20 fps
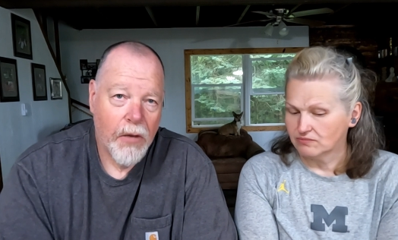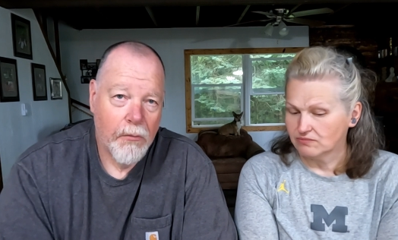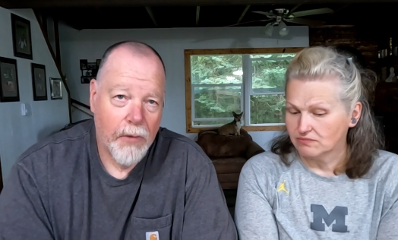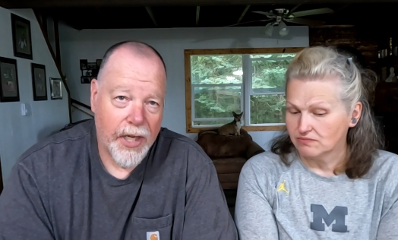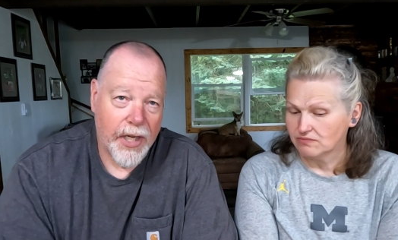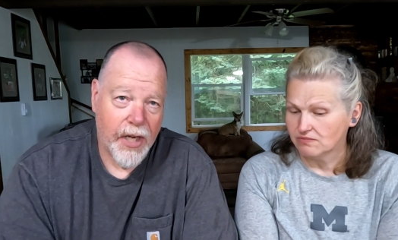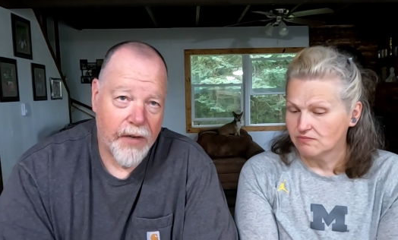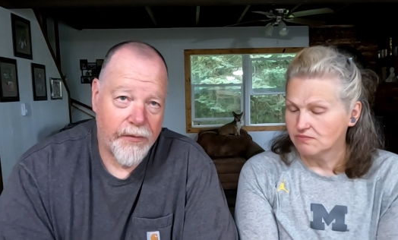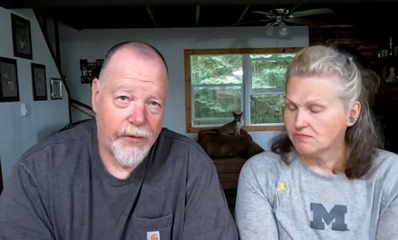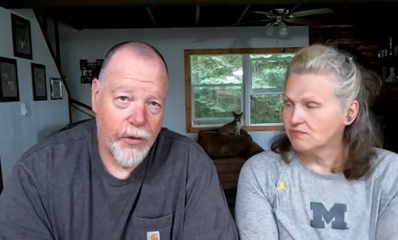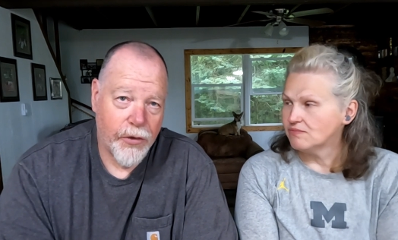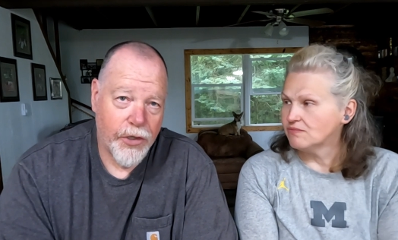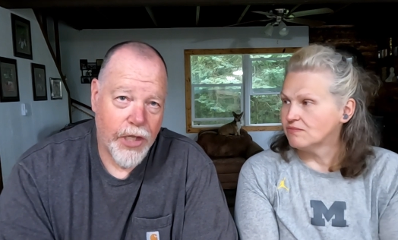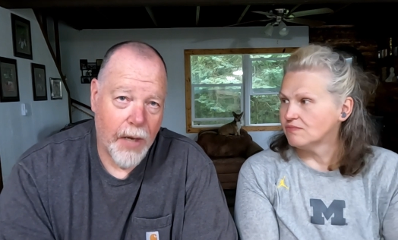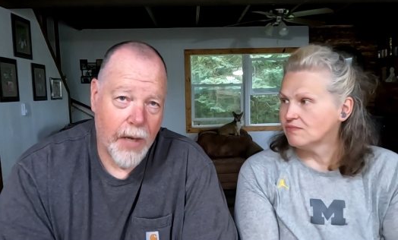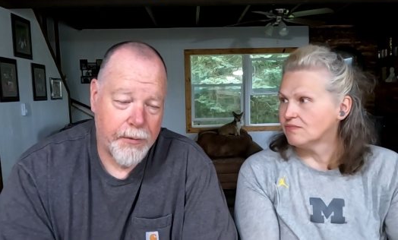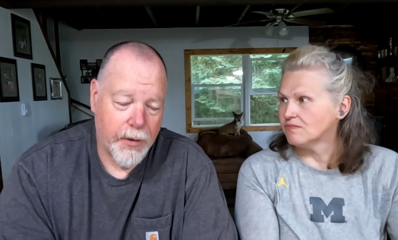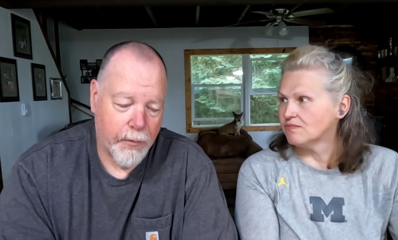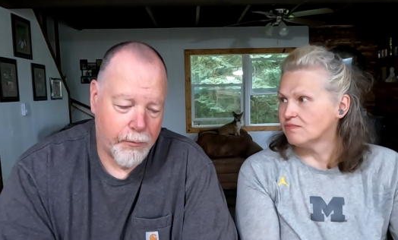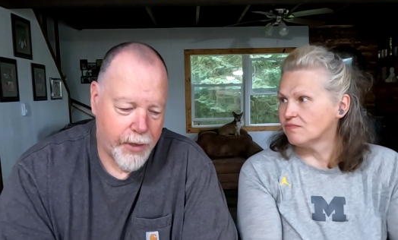Speaker 1: I might add a few
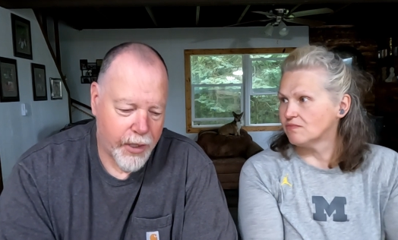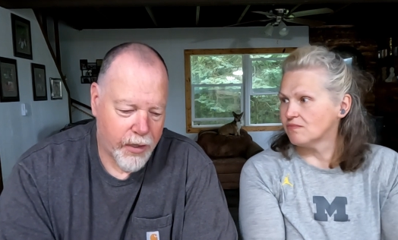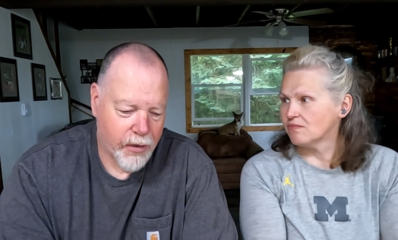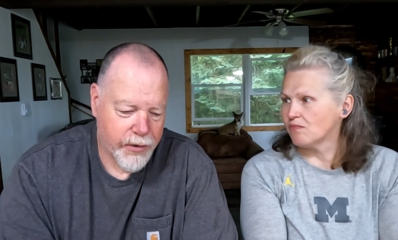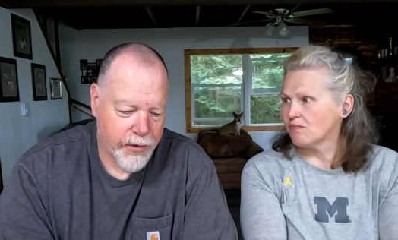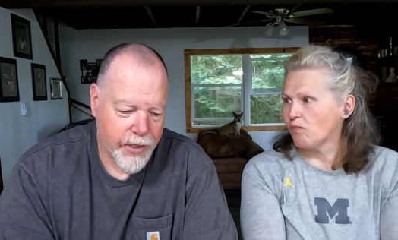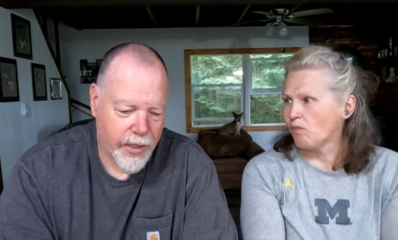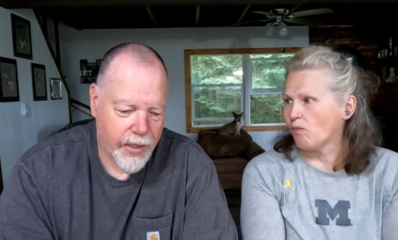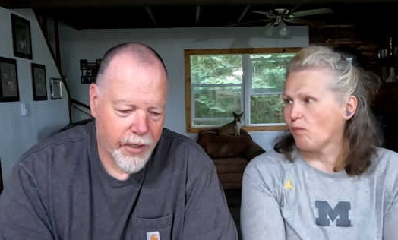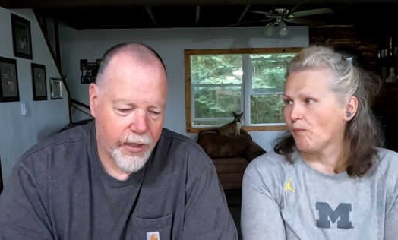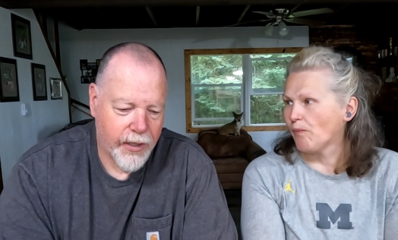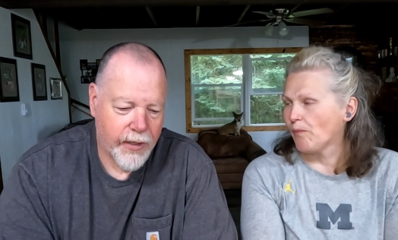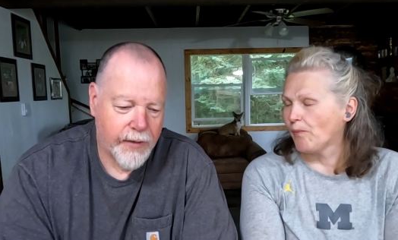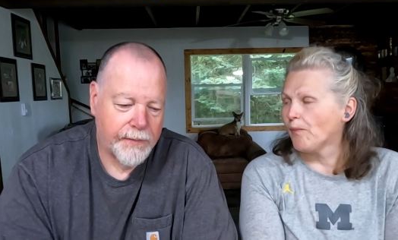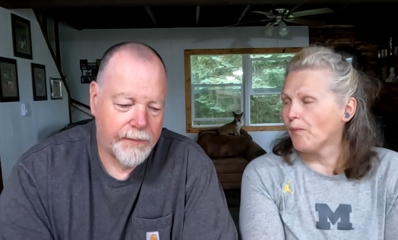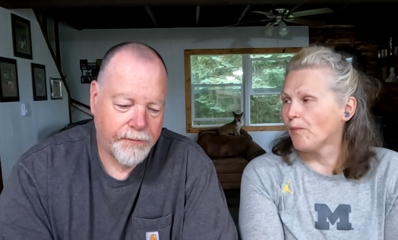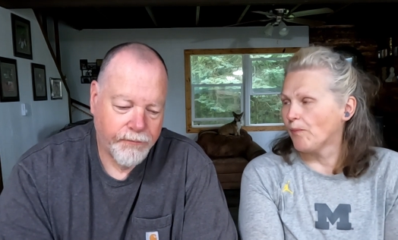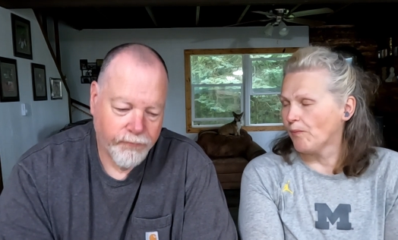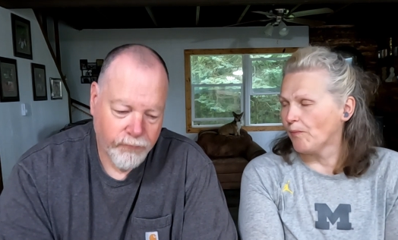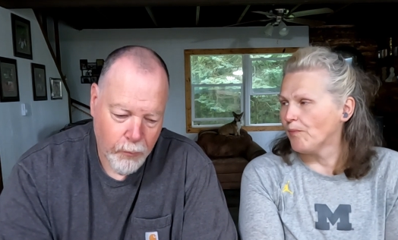chopped up pickles in there
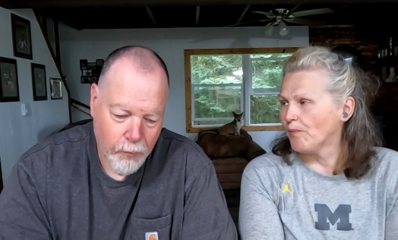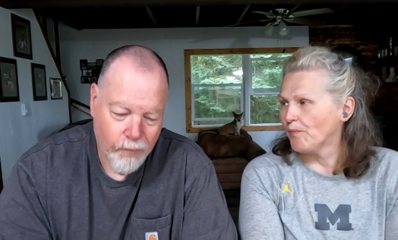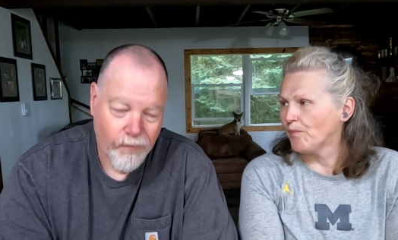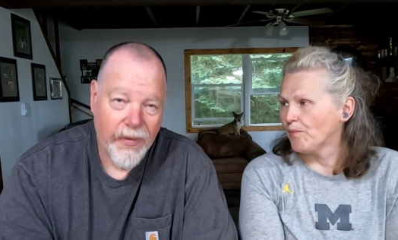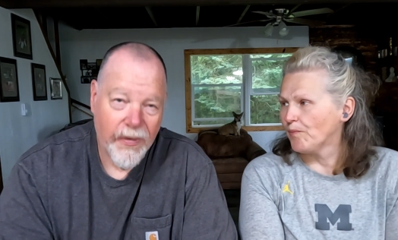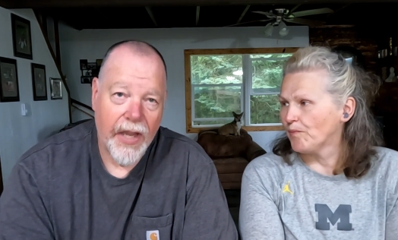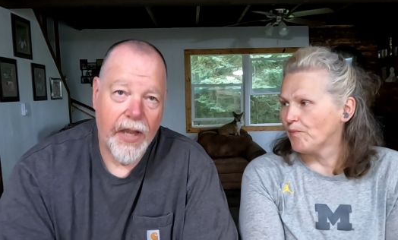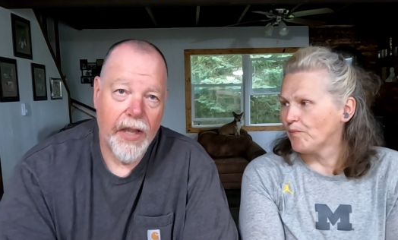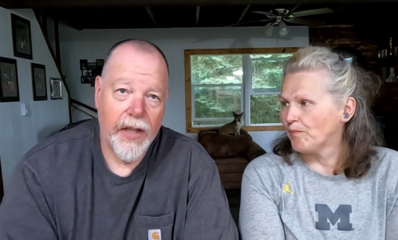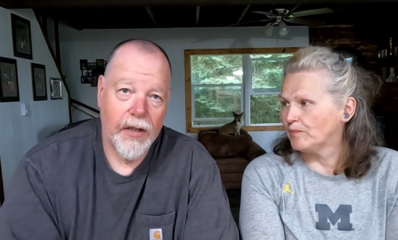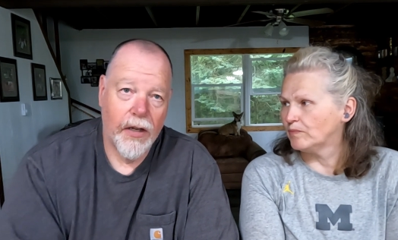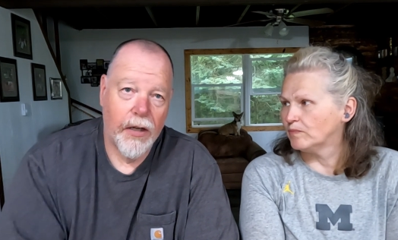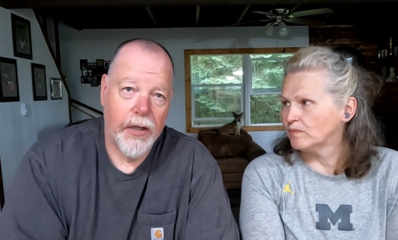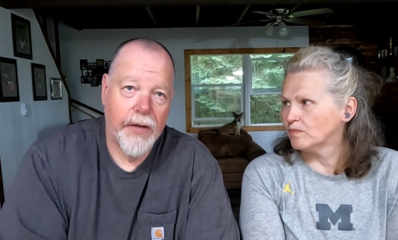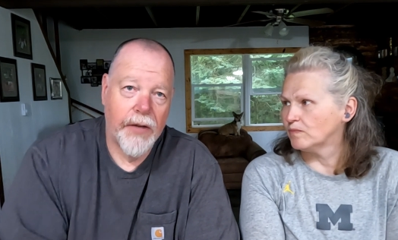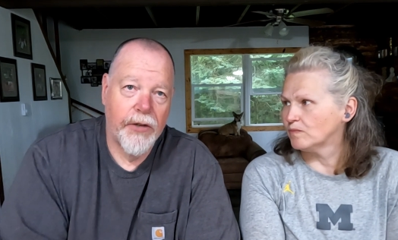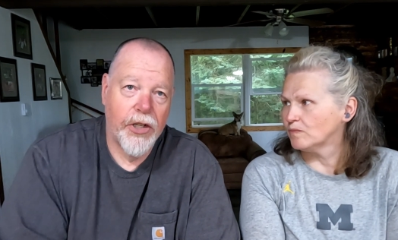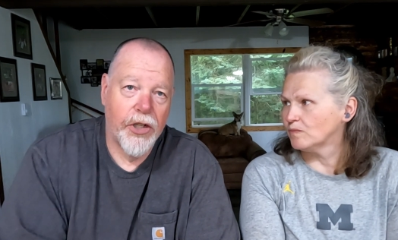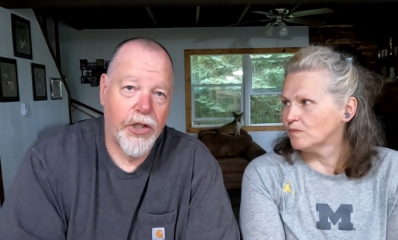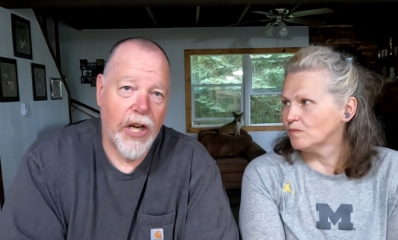and I'll
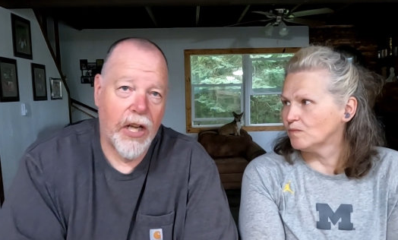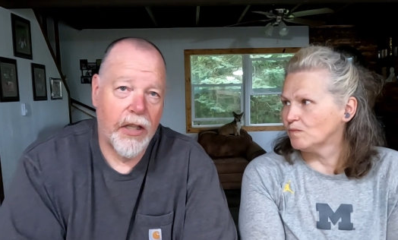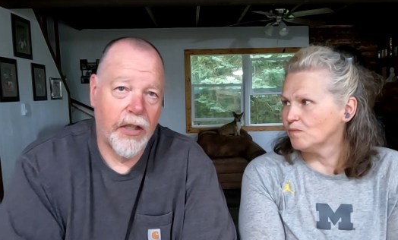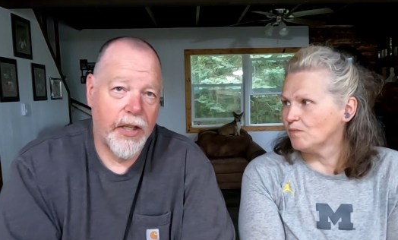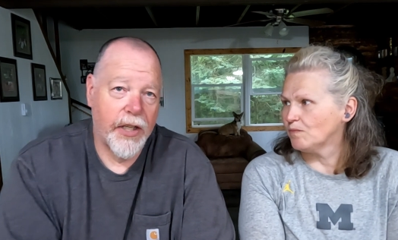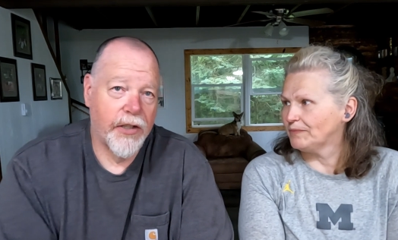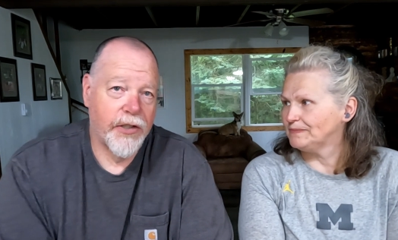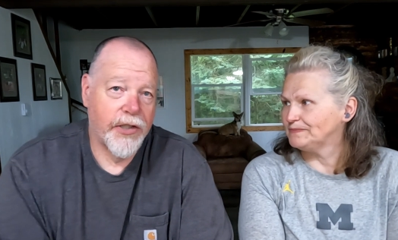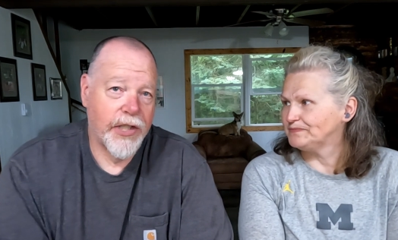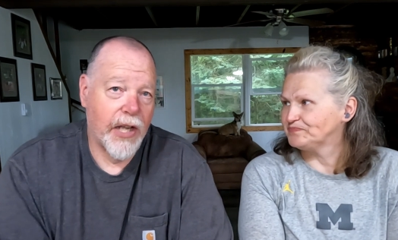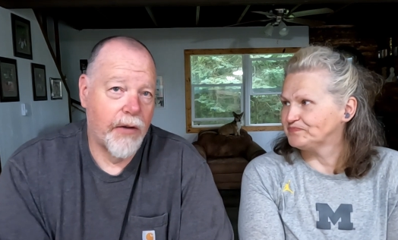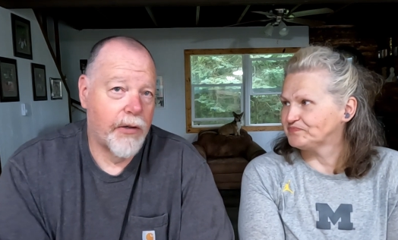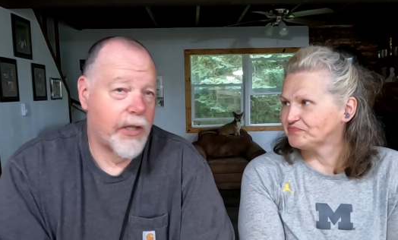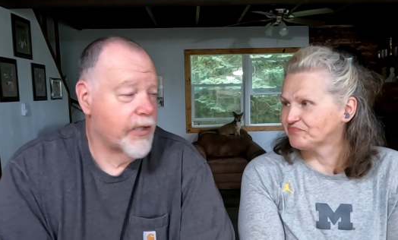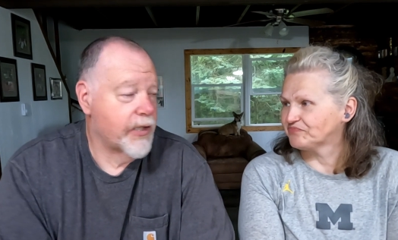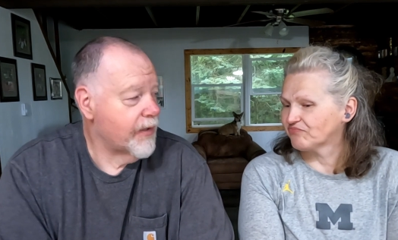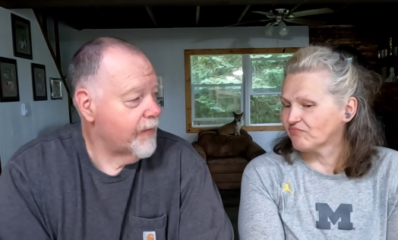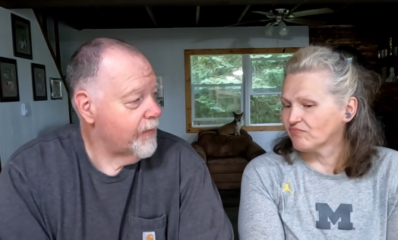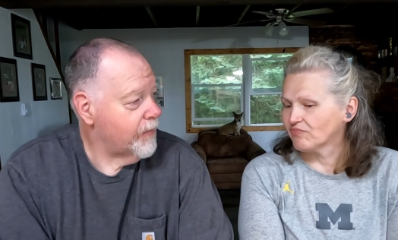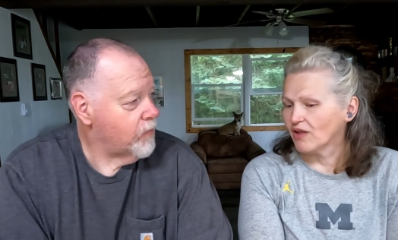give it a shot later, see how it
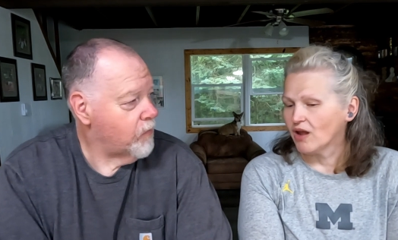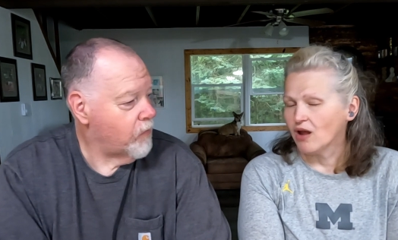is.